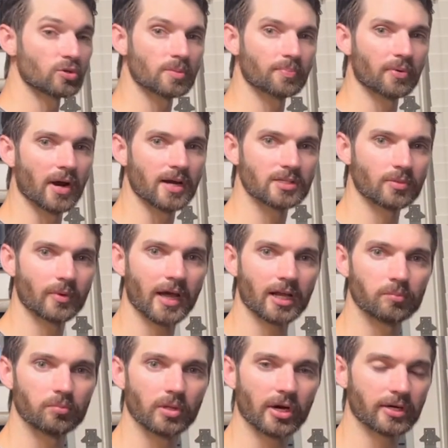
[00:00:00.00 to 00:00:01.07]
surprising we
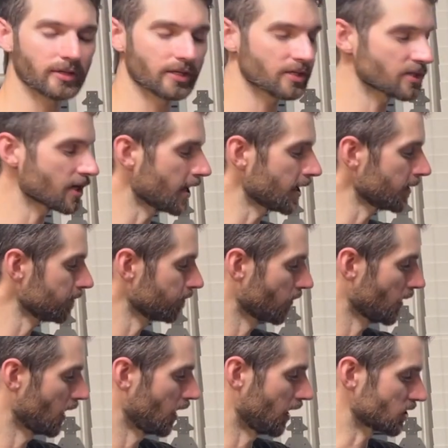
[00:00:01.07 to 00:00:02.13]
had a blowout on this tire.
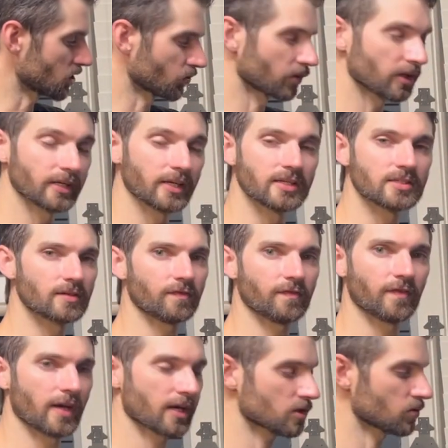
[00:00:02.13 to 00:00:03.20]
It's a really easy
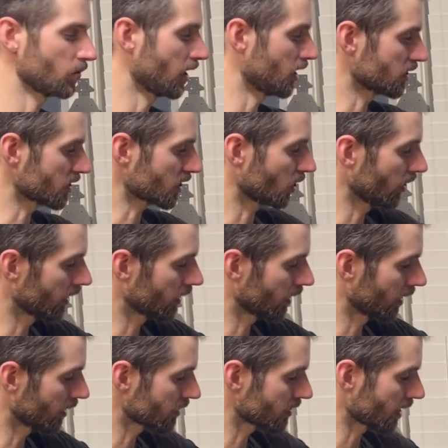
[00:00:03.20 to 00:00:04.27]
fix. We can just clean
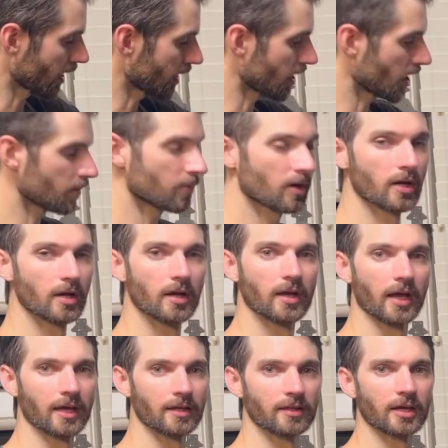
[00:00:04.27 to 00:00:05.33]
the inside up
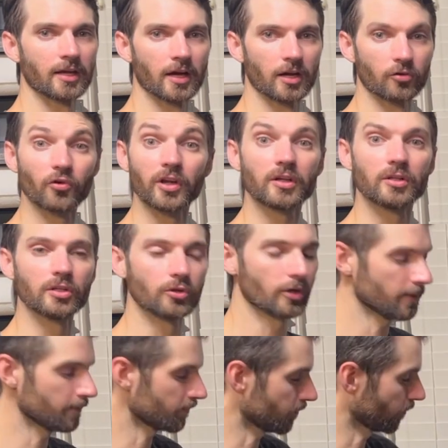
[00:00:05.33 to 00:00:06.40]
and then re-glue
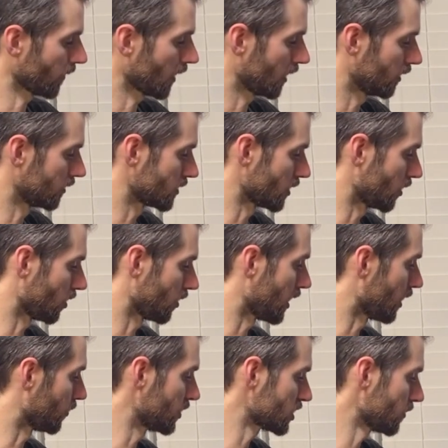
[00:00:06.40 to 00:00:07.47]
it.
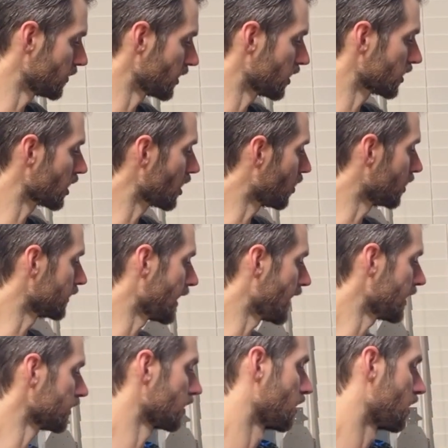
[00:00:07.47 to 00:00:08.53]
So we should be good to go on
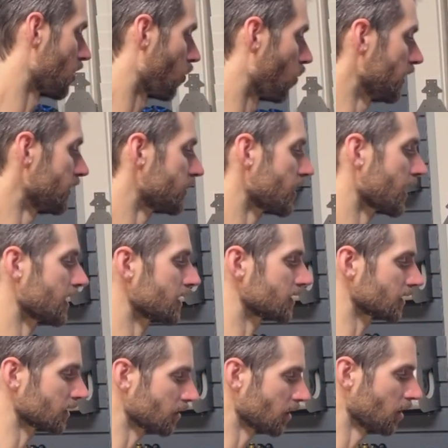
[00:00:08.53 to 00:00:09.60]
that. One thing I
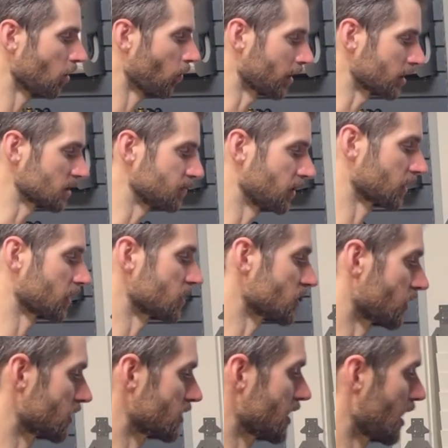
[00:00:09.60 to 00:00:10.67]
did note when I was putting this
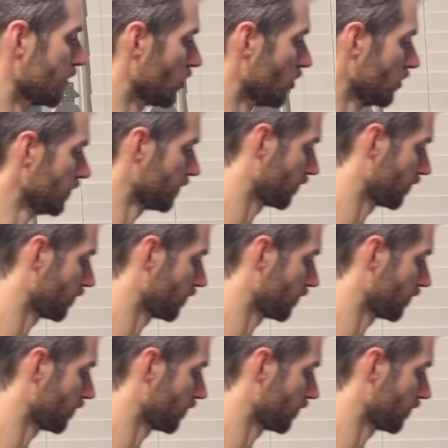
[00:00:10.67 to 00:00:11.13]
on the table